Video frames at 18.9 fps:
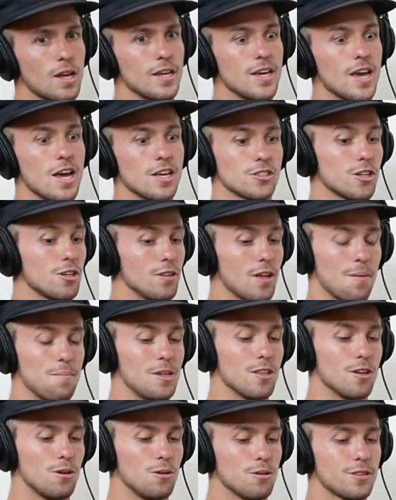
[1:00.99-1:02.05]
yeah so i mean
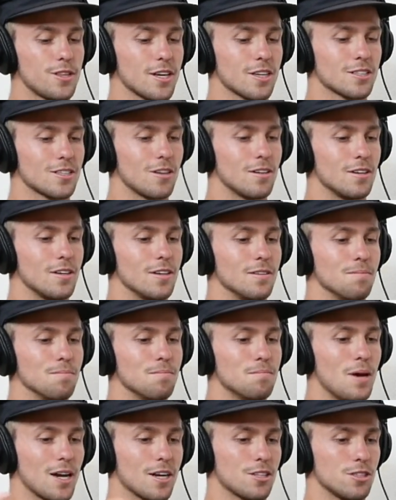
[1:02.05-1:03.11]
the whole thing started
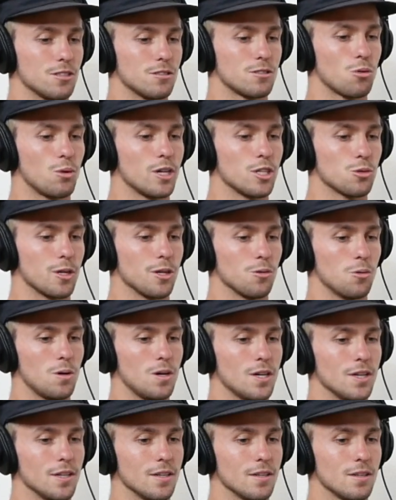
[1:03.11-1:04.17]
back in
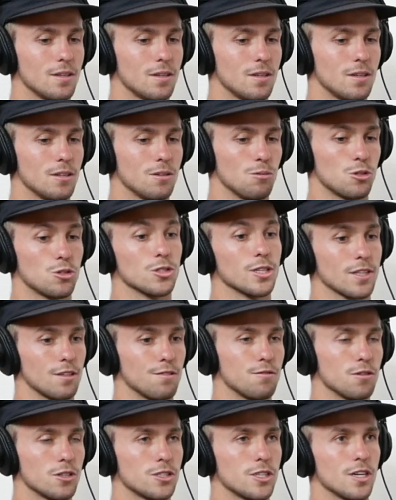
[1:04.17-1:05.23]
2021 which is like the
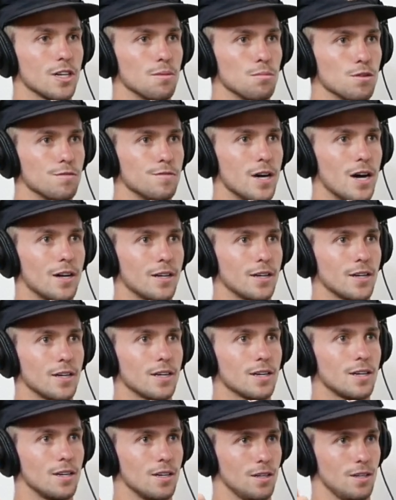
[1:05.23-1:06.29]
first year i moved down
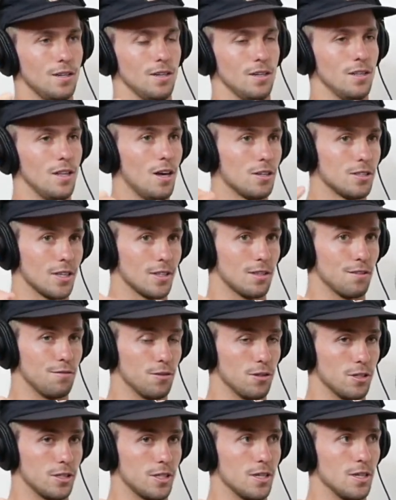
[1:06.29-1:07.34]
here that was like the
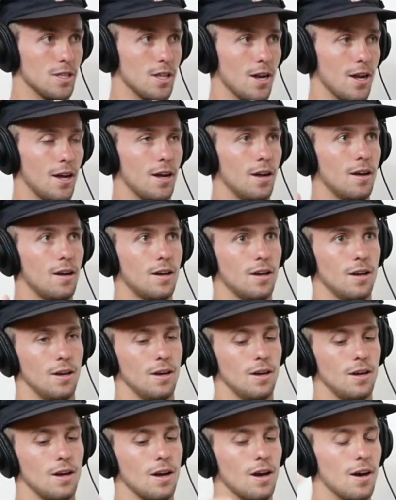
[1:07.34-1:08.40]
first year that i
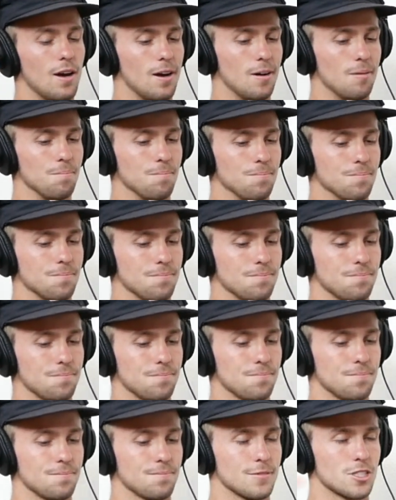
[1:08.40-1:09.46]
um,
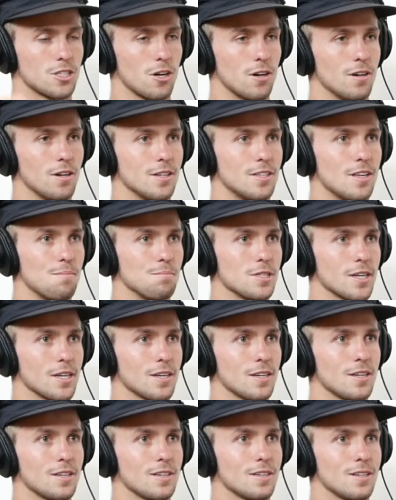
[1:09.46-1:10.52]
started attempting
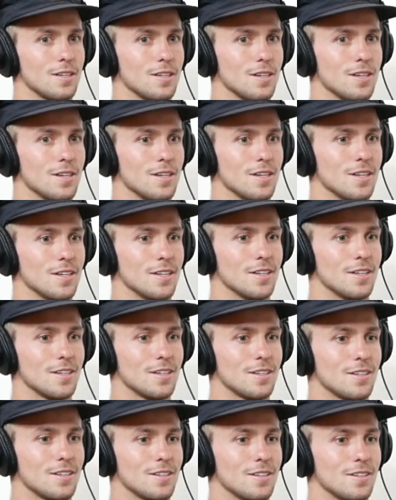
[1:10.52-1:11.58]
it and
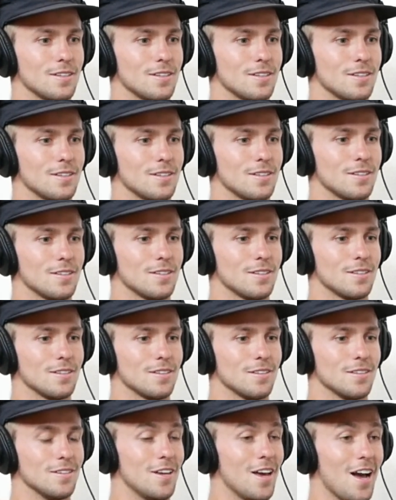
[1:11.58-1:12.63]

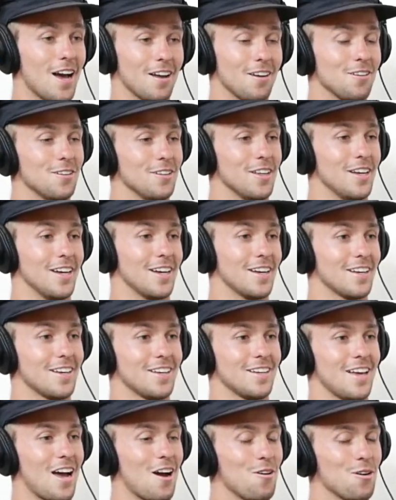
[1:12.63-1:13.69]
yeah i don't like
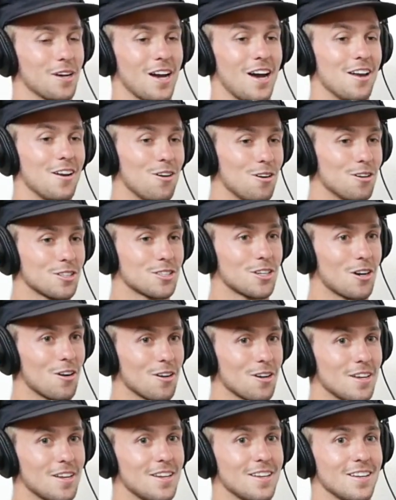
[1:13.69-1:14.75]
how it kind of all
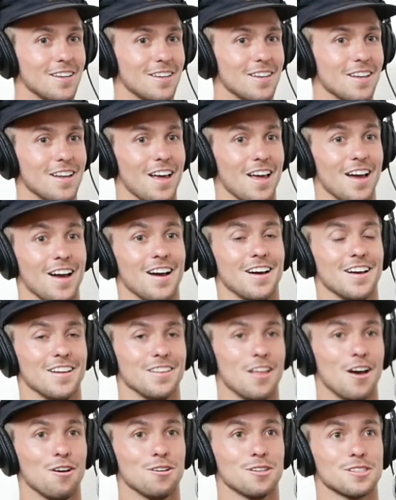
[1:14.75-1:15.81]
started uh,
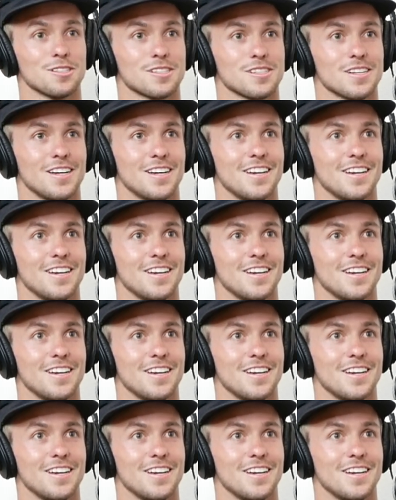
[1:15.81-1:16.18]
that was